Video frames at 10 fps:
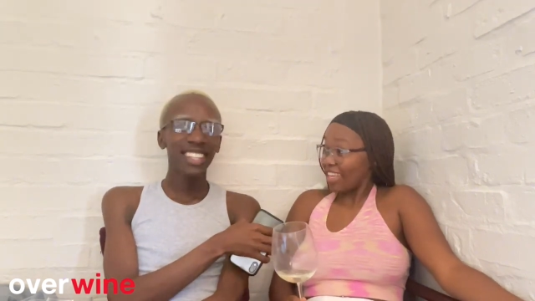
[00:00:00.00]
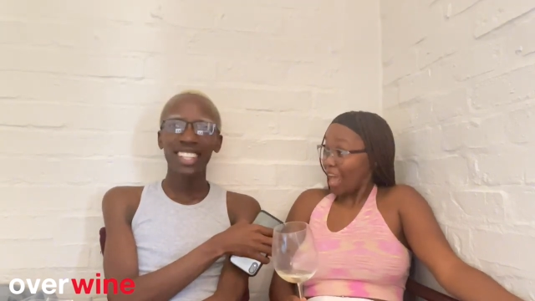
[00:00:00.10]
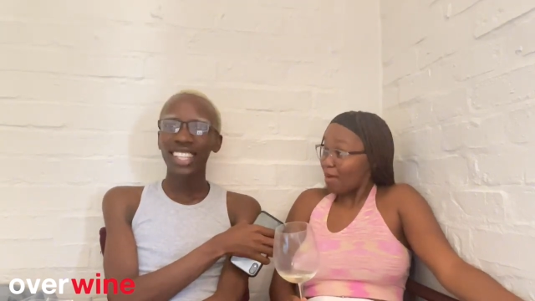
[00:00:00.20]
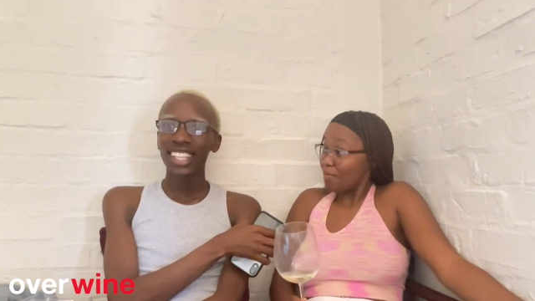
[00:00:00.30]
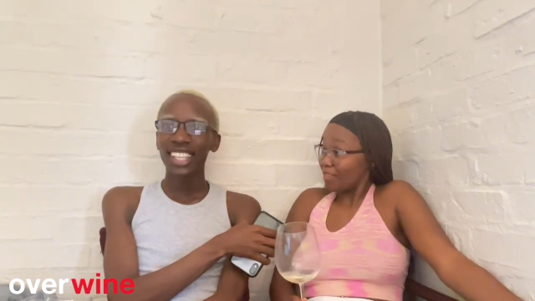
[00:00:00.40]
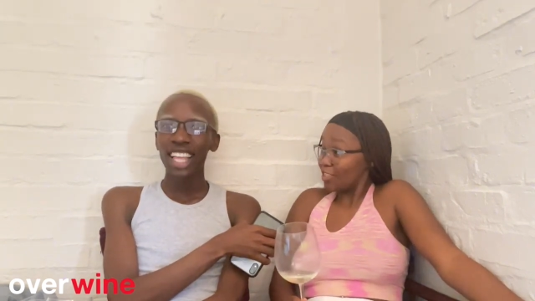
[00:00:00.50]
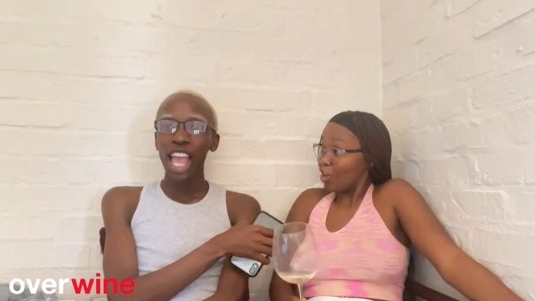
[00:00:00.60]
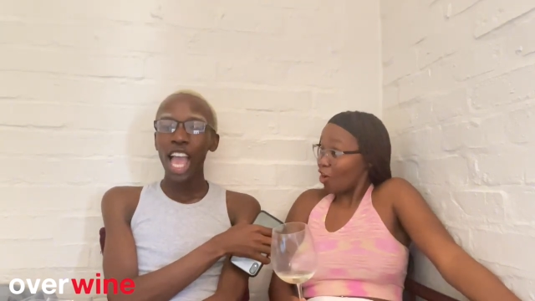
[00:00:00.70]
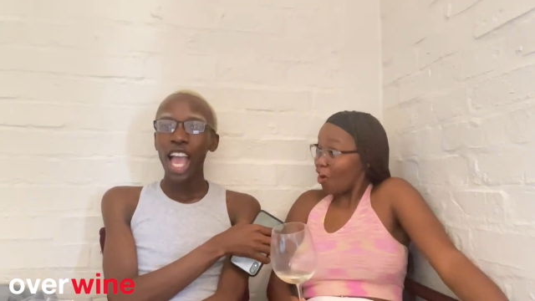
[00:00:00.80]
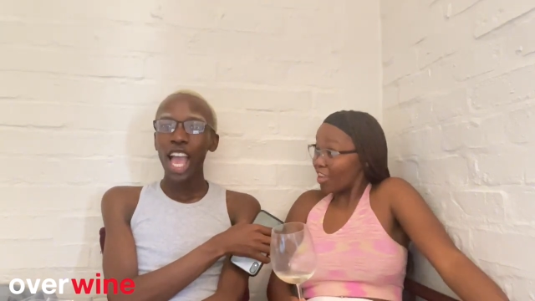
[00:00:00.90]
Speaker 1: it happens a
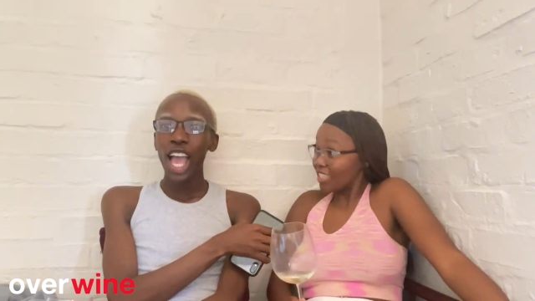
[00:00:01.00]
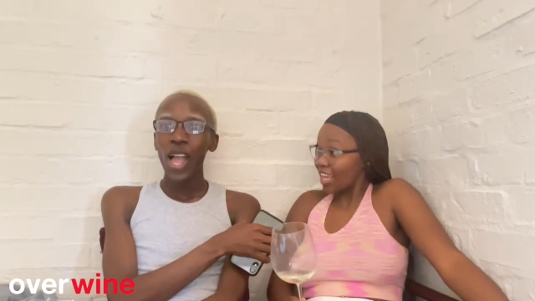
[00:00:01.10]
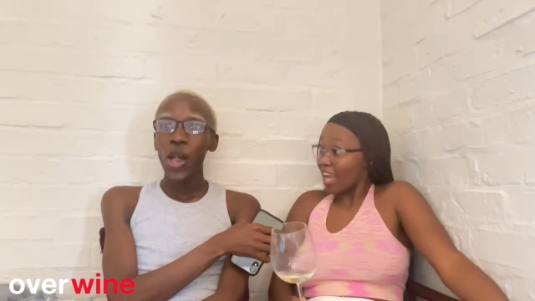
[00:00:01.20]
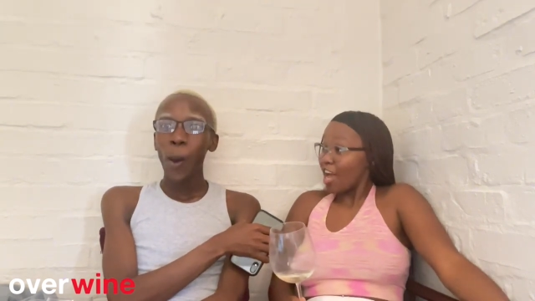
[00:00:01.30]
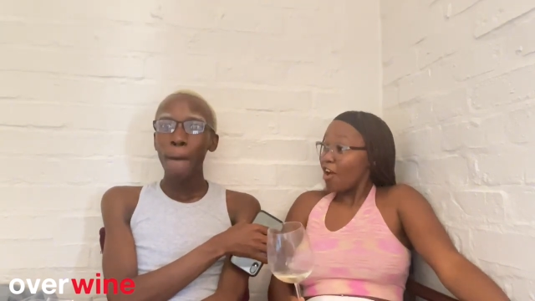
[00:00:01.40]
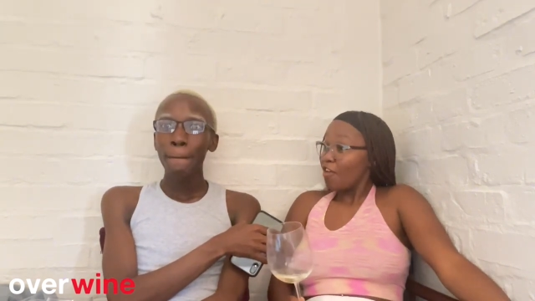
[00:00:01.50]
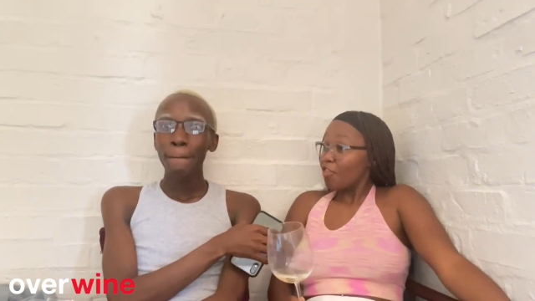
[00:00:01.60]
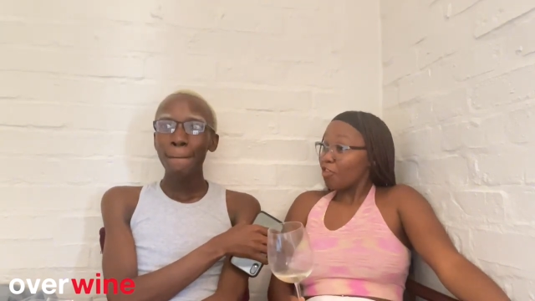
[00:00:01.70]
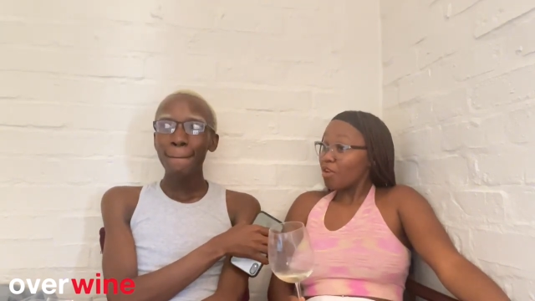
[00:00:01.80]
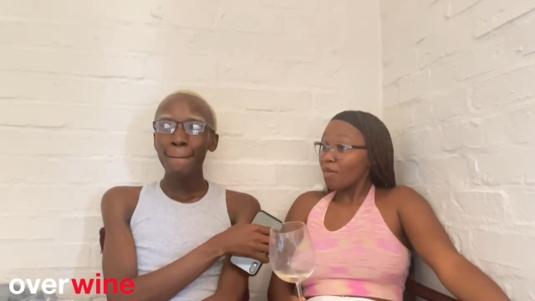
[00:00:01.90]
lot. Like
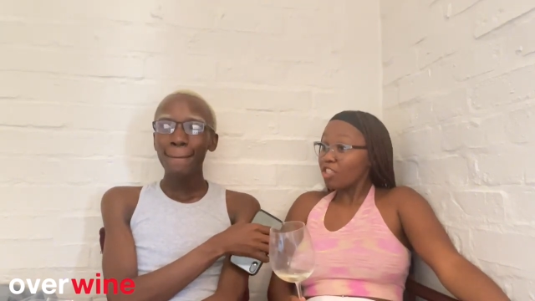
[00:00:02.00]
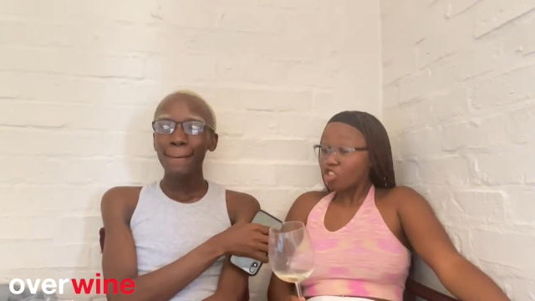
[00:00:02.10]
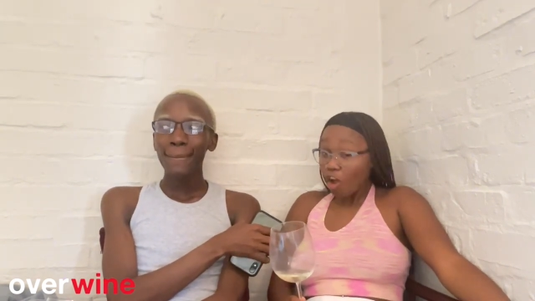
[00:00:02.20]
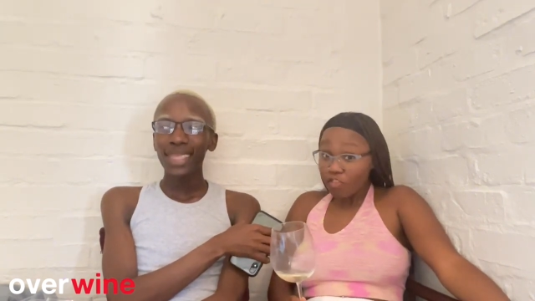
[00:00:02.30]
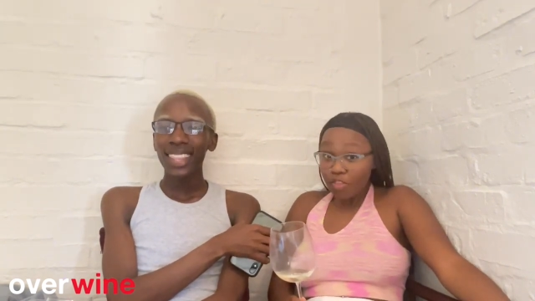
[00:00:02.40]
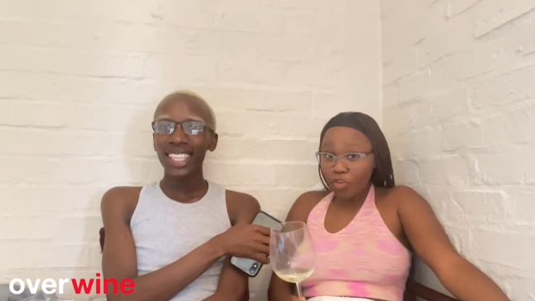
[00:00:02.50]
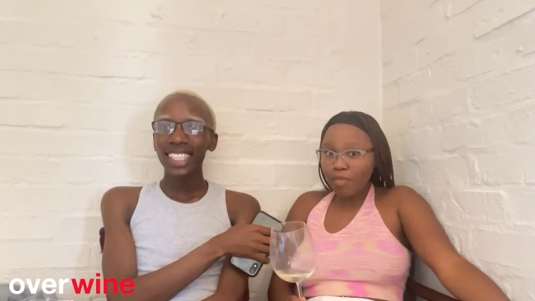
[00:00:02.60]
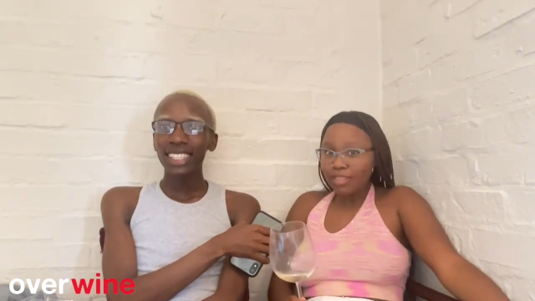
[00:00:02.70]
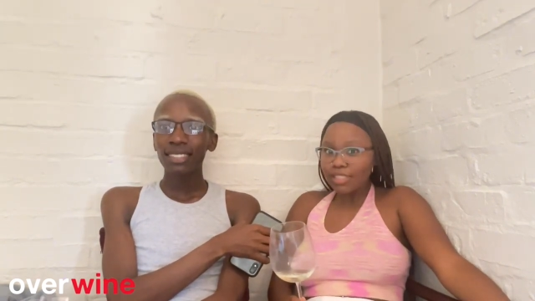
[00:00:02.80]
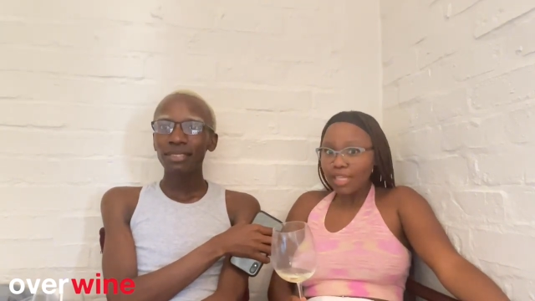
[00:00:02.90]
three months after three
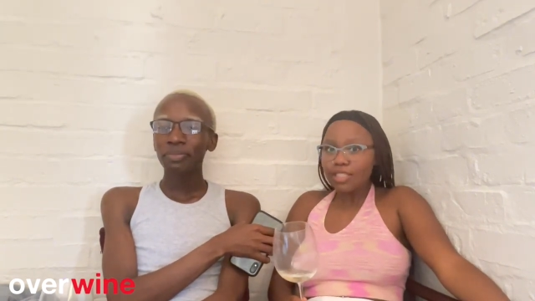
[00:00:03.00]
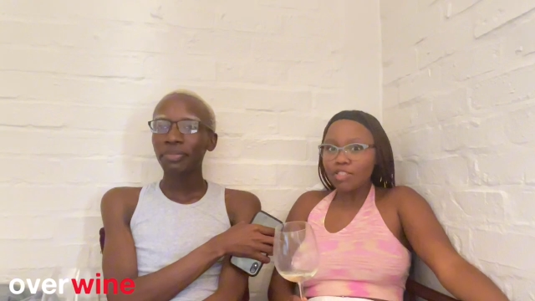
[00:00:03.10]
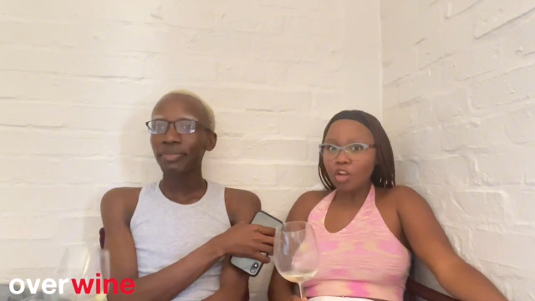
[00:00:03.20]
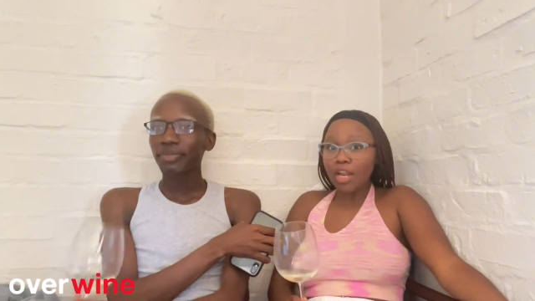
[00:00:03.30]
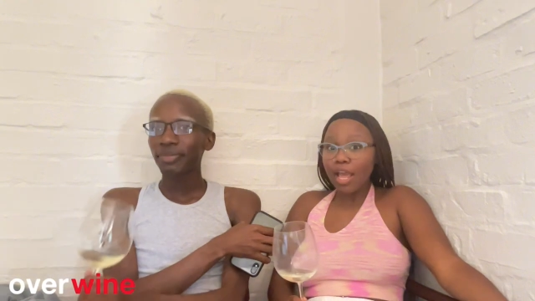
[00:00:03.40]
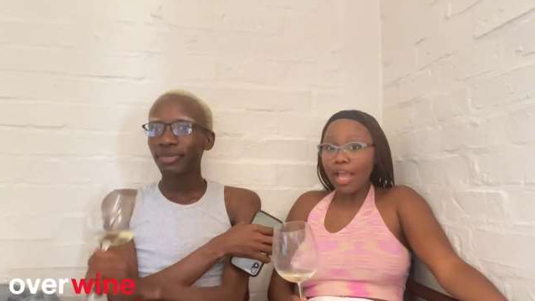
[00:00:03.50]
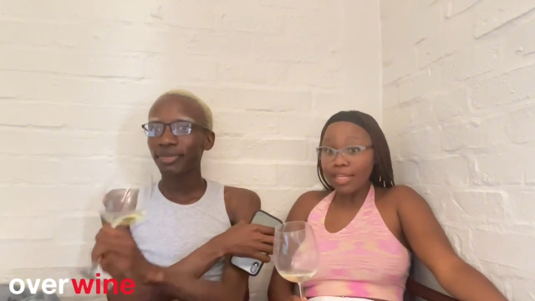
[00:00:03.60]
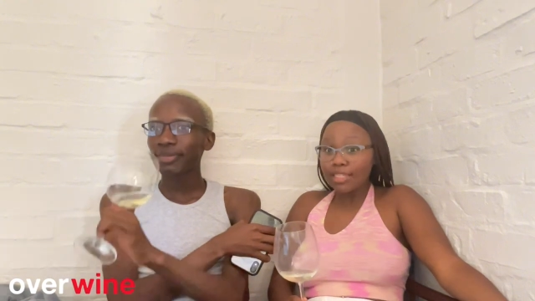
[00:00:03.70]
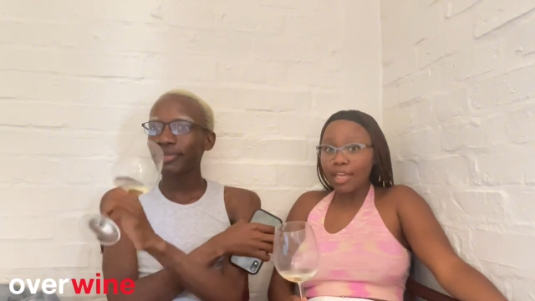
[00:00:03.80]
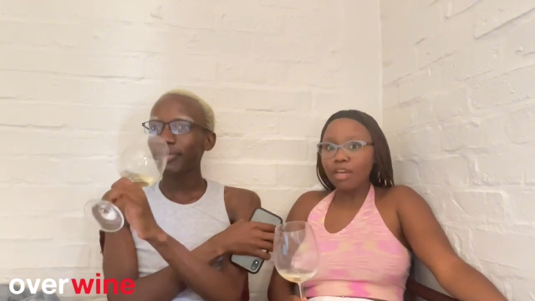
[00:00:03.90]
months, things start
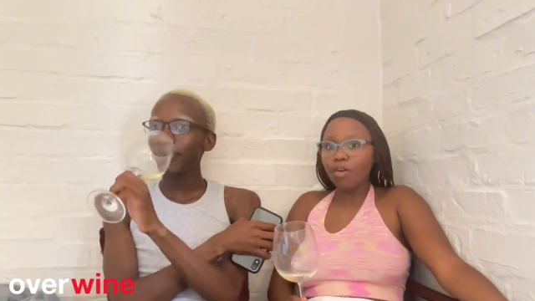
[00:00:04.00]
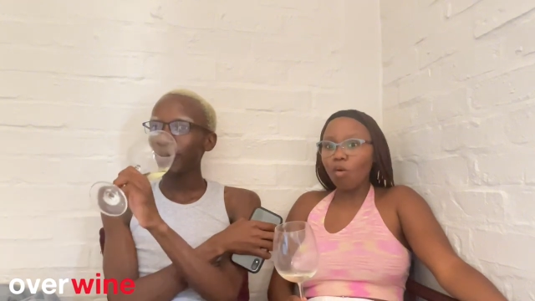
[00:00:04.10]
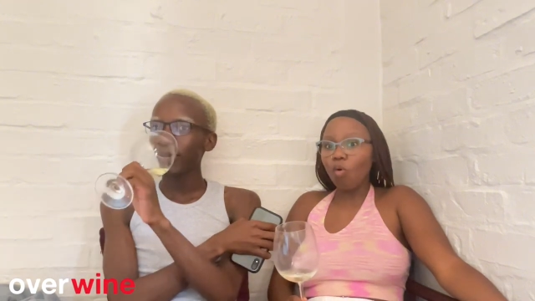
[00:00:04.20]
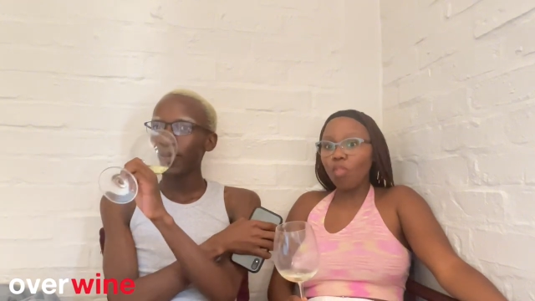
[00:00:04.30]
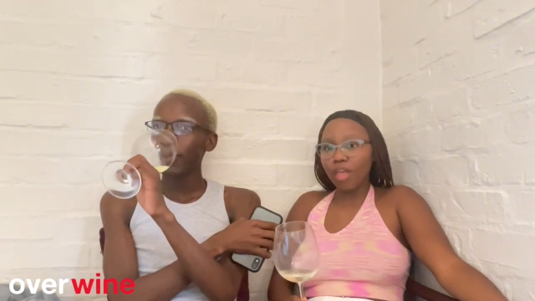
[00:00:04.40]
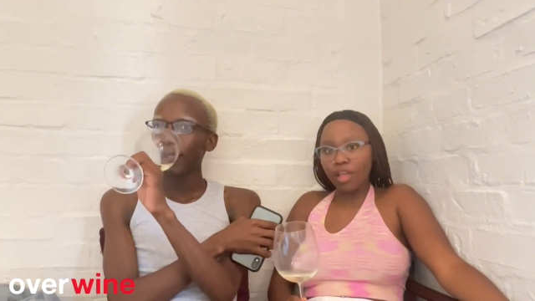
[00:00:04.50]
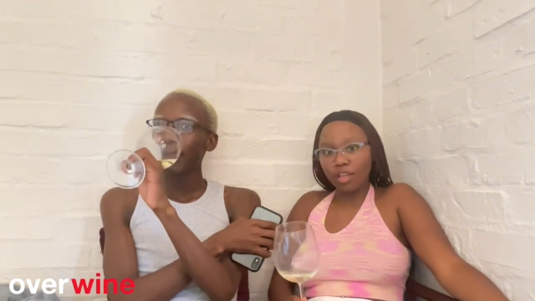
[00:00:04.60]
ending or they